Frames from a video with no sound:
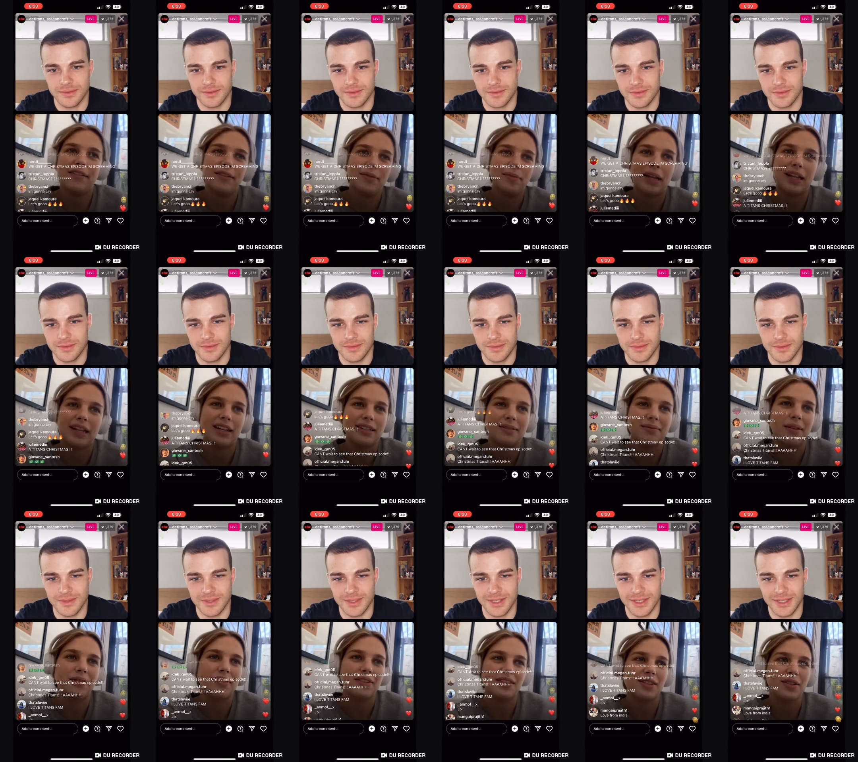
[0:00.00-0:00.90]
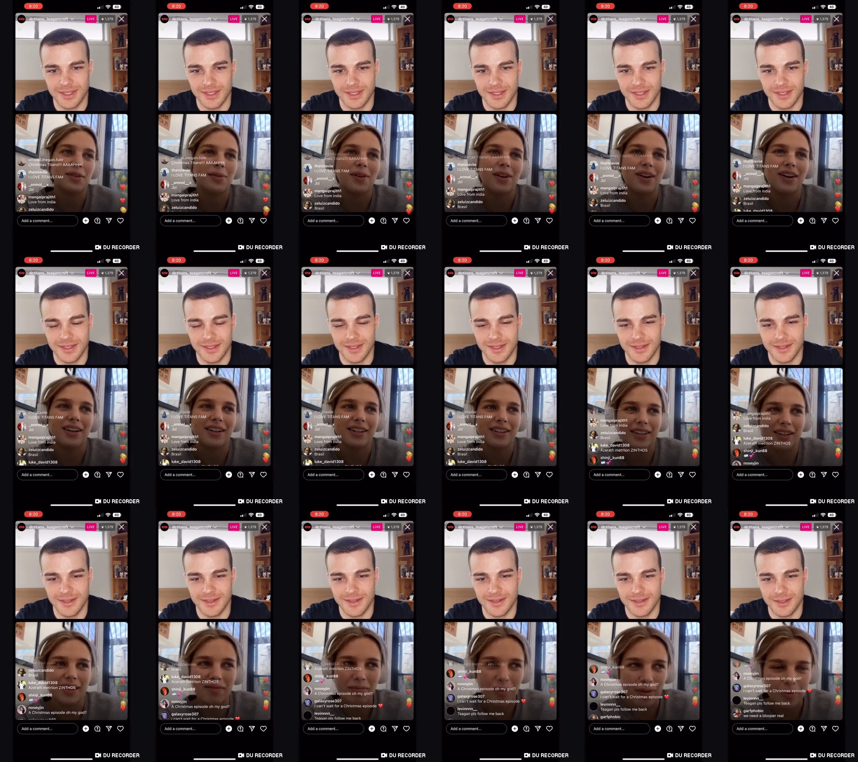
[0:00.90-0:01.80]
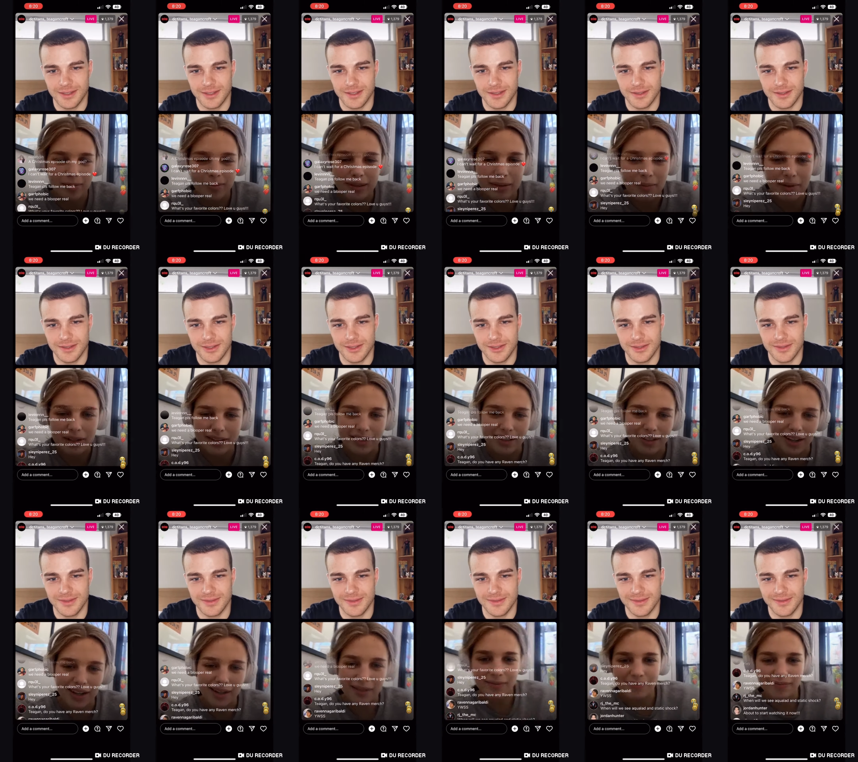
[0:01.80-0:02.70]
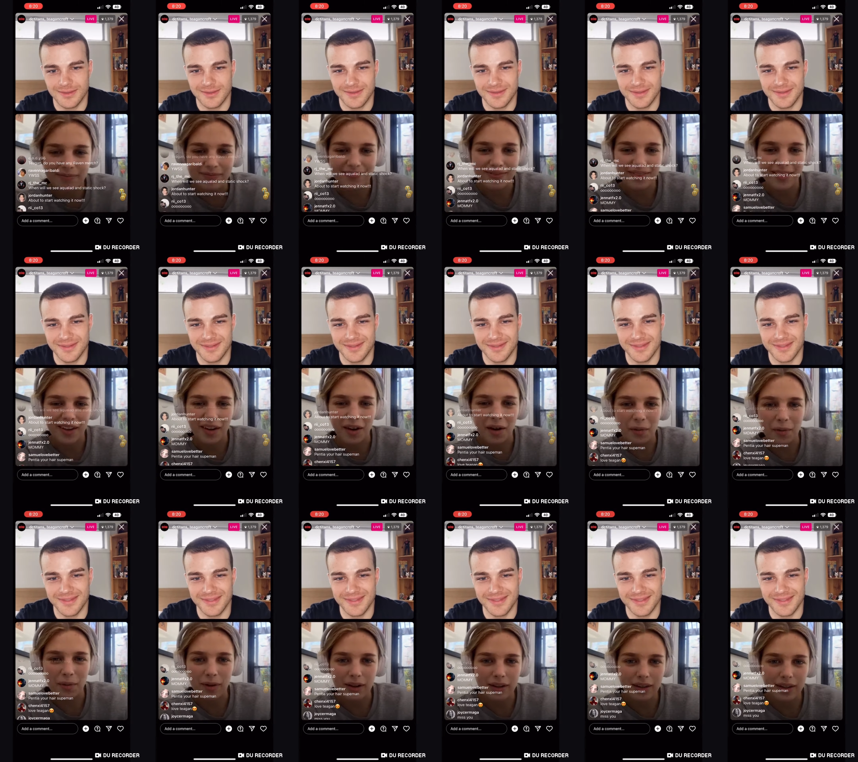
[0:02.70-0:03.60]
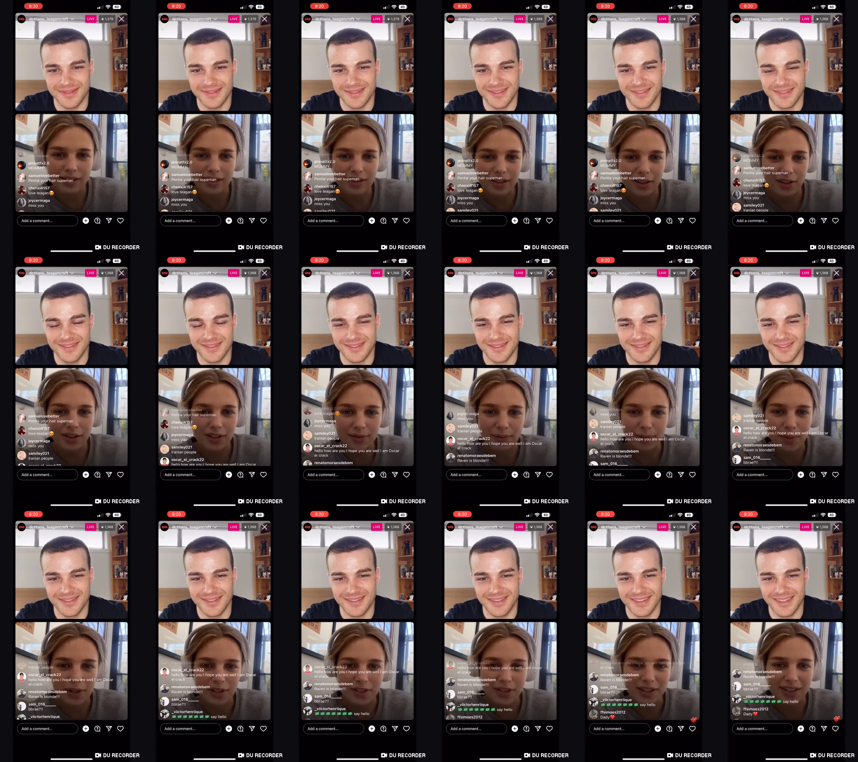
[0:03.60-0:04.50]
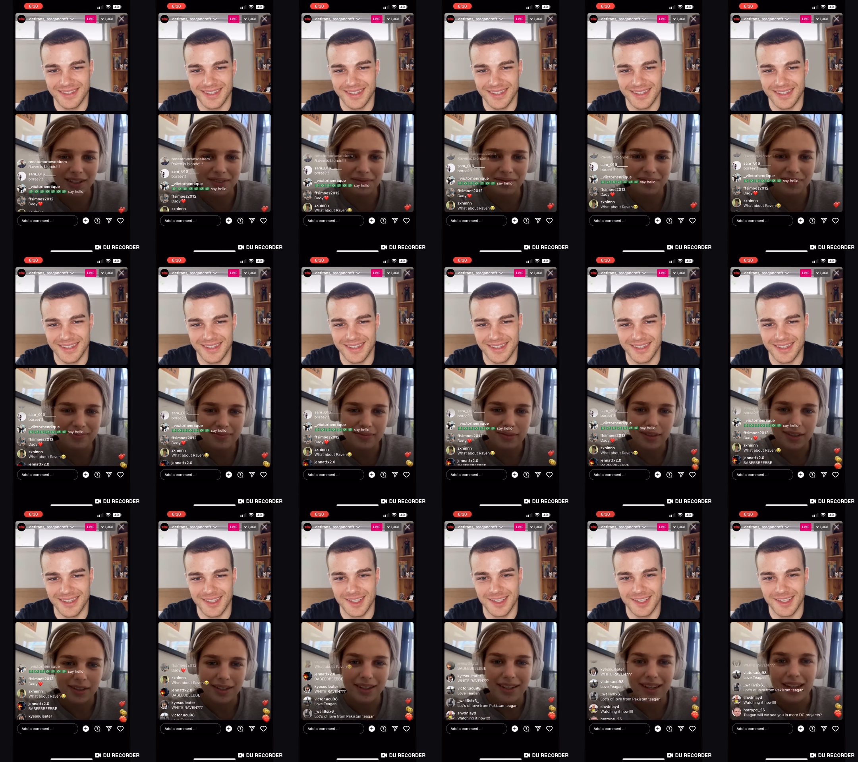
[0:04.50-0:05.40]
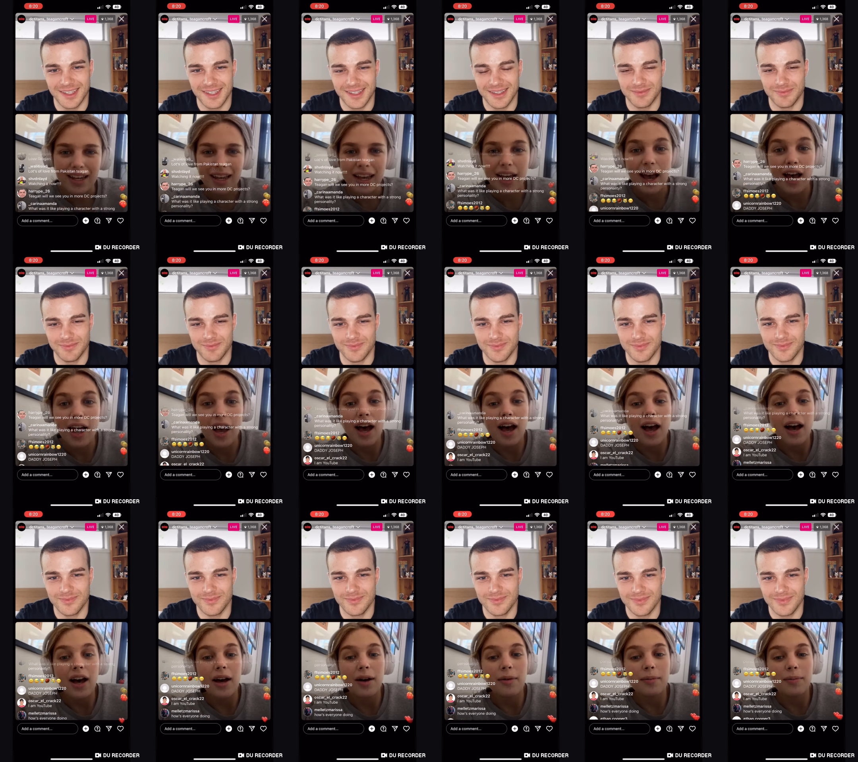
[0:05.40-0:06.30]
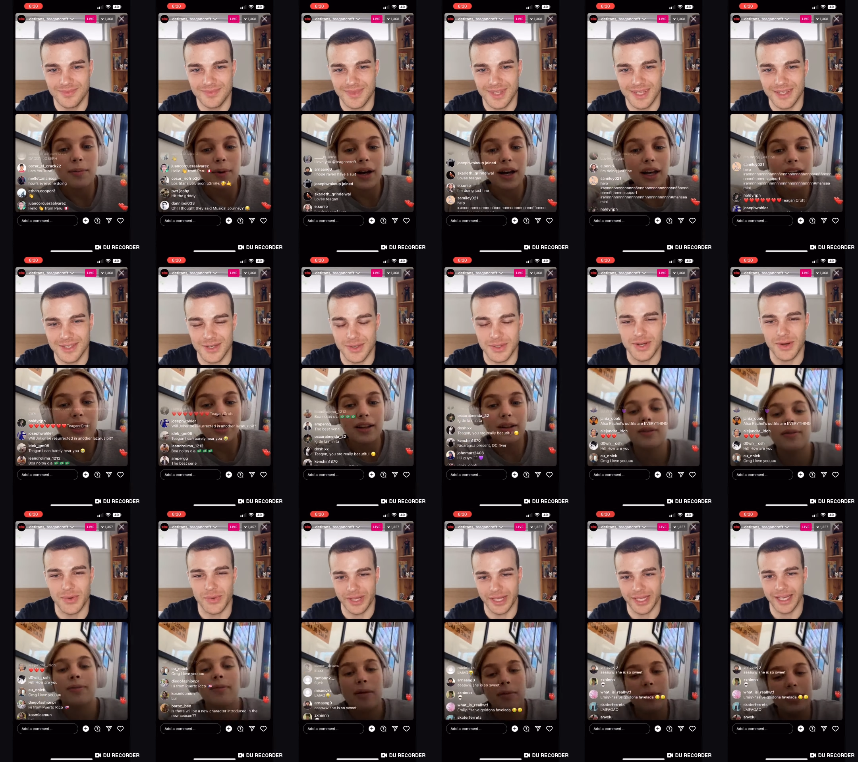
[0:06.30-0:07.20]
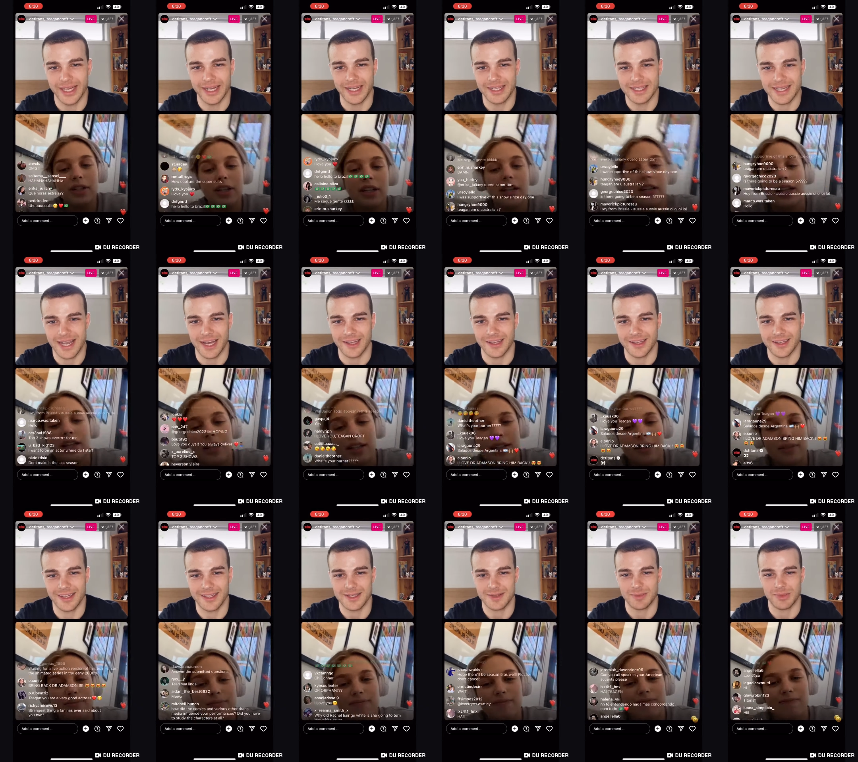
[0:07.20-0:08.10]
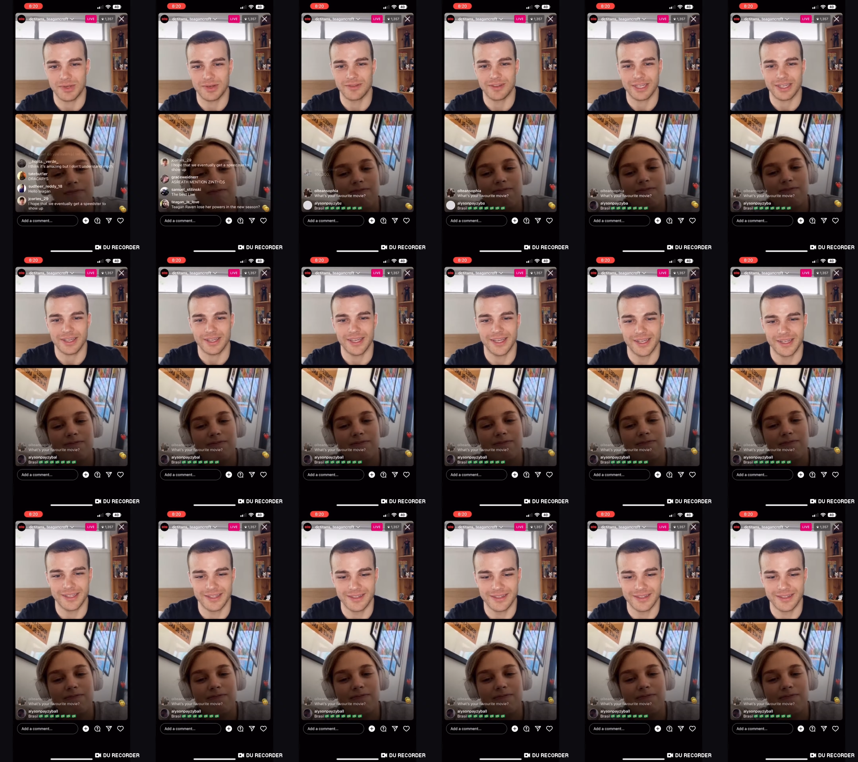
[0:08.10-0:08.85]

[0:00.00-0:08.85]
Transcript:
Speaker 1: I haven't baked these muffins in a while. I'd probably mess it up. I don't. That's a lot of pressure.
Speaker 2: Mm. But so it's not really a hidden talent. It's more like